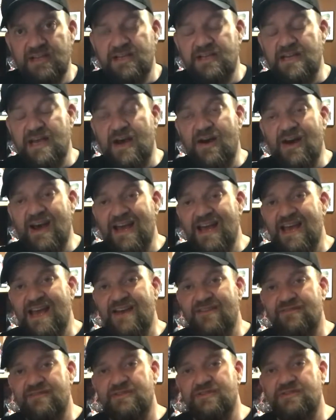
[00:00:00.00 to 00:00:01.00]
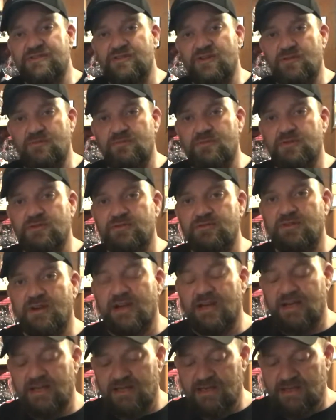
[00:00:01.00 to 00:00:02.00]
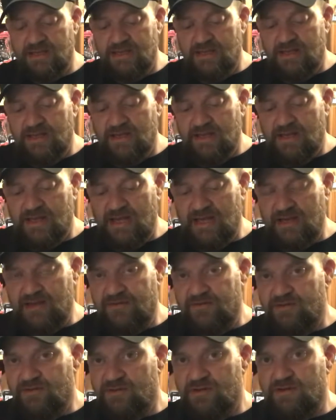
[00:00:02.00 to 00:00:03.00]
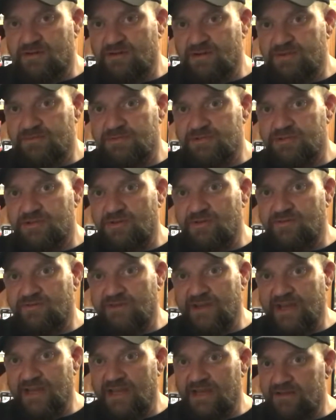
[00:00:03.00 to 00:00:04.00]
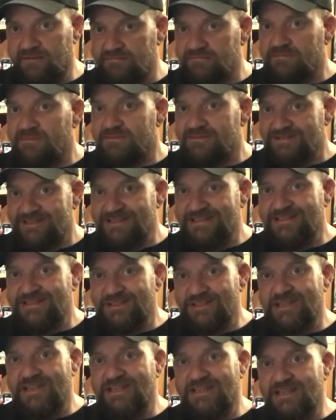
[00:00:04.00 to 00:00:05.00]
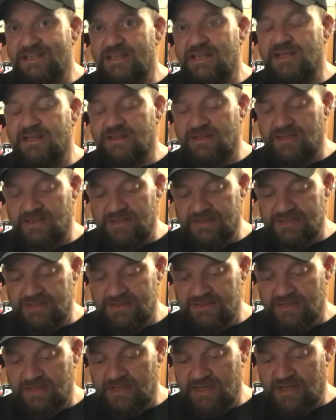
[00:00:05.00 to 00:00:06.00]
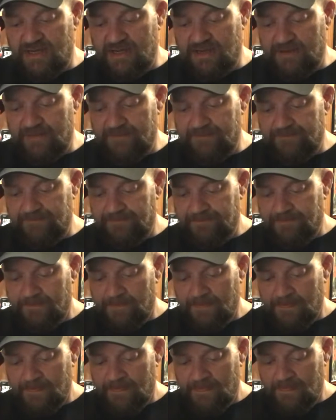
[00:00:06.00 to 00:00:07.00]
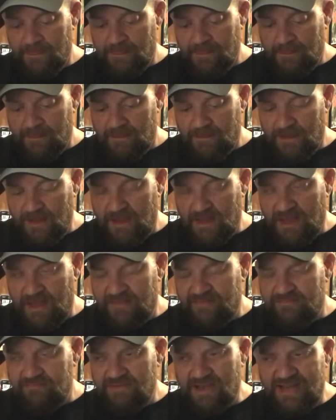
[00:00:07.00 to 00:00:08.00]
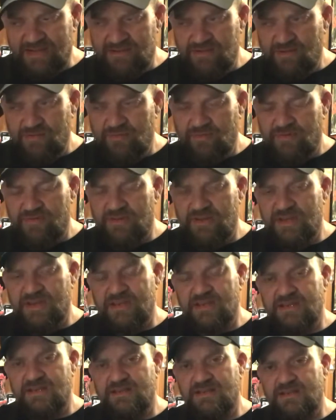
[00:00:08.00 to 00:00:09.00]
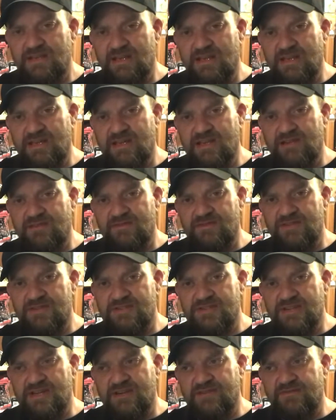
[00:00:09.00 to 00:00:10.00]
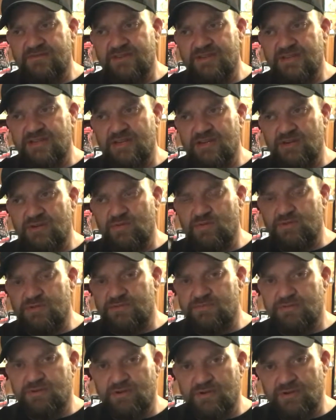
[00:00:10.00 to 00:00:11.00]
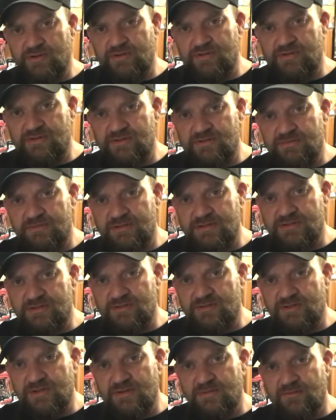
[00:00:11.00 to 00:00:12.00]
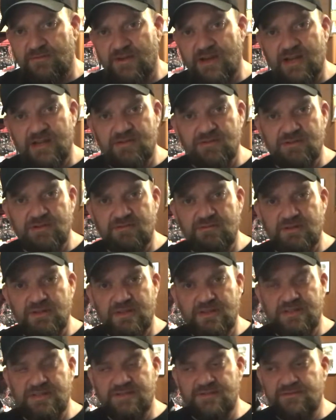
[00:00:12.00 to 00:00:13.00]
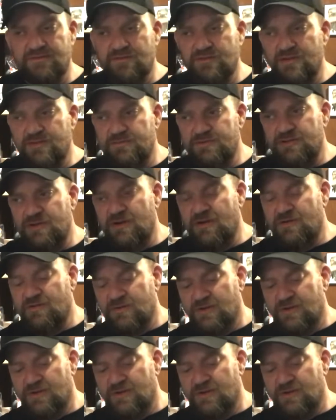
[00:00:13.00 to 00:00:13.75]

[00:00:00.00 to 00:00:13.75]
Now, I have this on Blu-ray, and if you're a Creepshow fan, you need to get this. I don't think any of the stuff in here was put on the Scream Factory release of Creepshow.